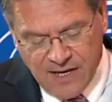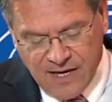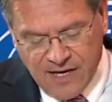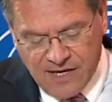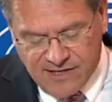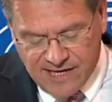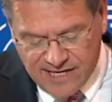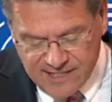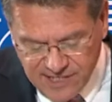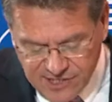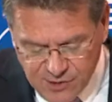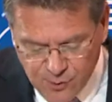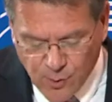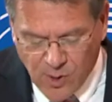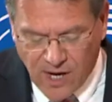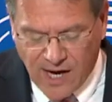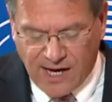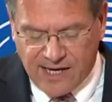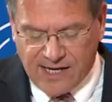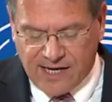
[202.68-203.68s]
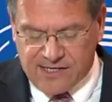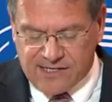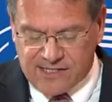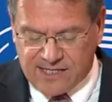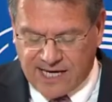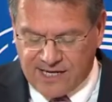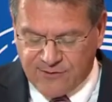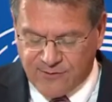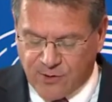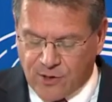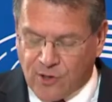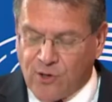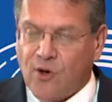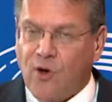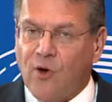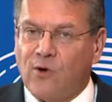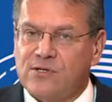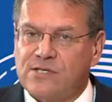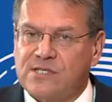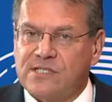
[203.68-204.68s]
That is why I stand for
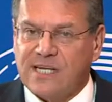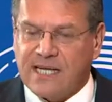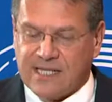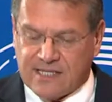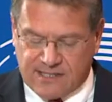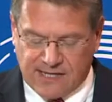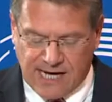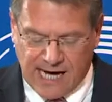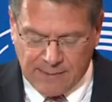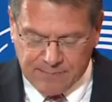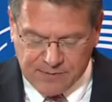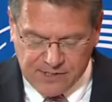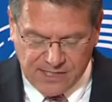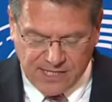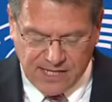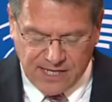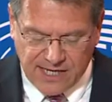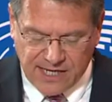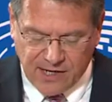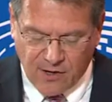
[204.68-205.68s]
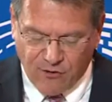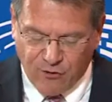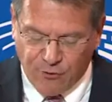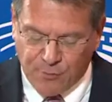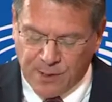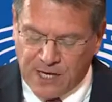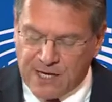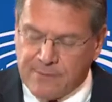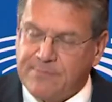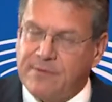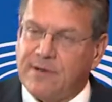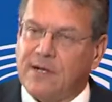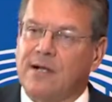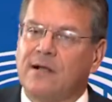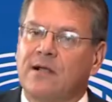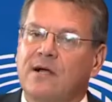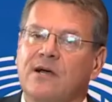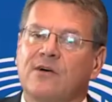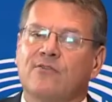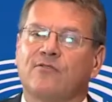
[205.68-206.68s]
constant upskilling of people
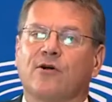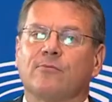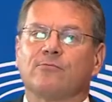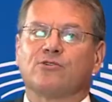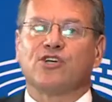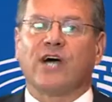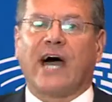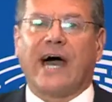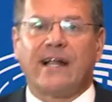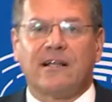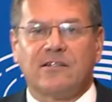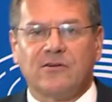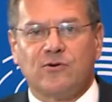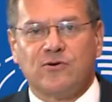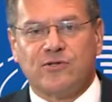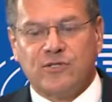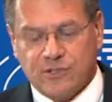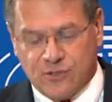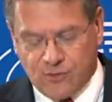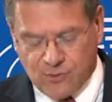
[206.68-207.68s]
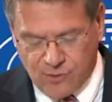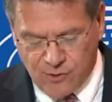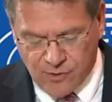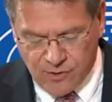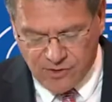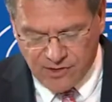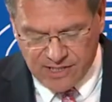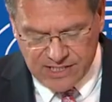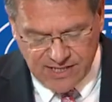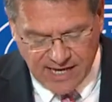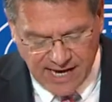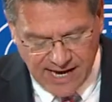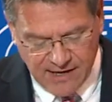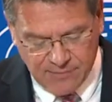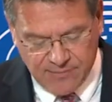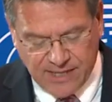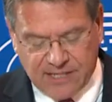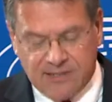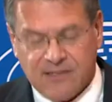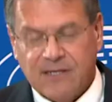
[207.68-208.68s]
from childhood to
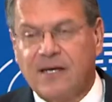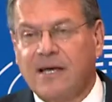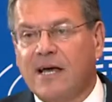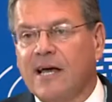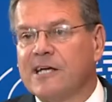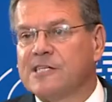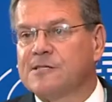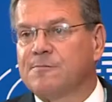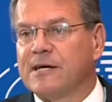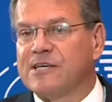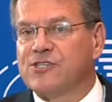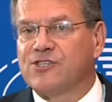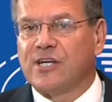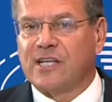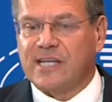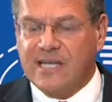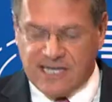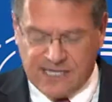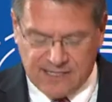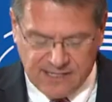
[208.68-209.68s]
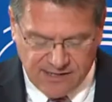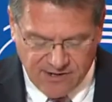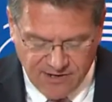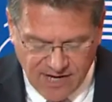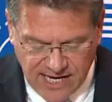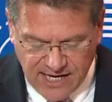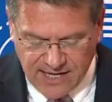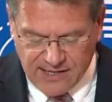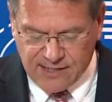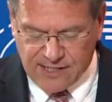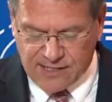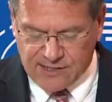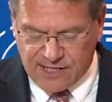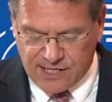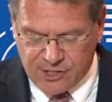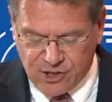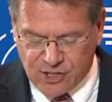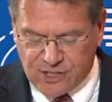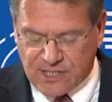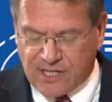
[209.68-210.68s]
retirement, especially in green,
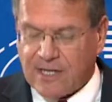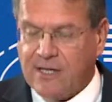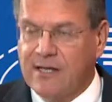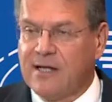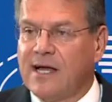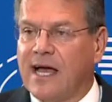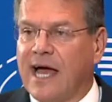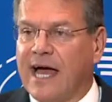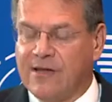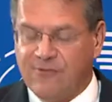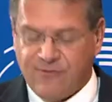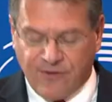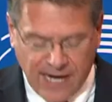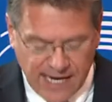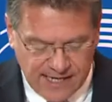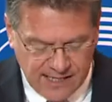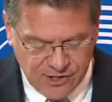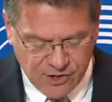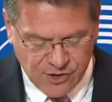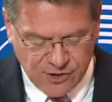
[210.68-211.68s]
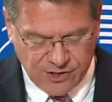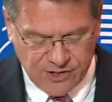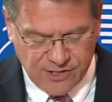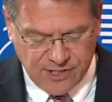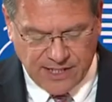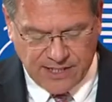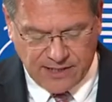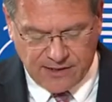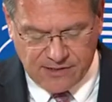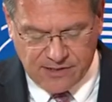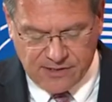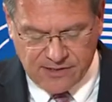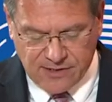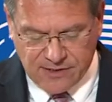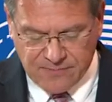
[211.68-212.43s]
digital, and financial skills.